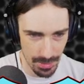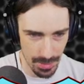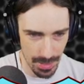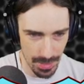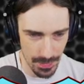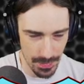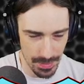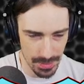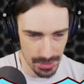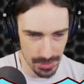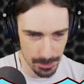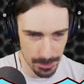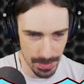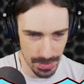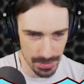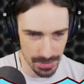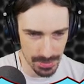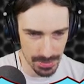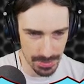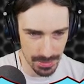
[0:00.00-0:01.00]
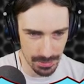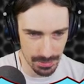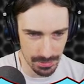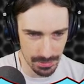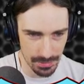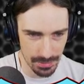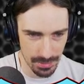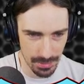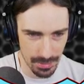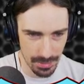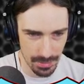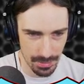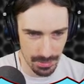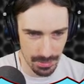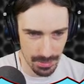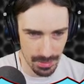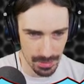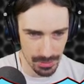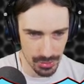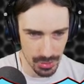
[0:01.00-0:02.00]
and this piston
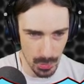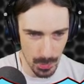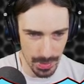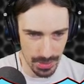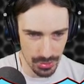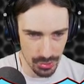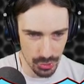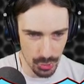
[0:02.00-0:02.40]
is going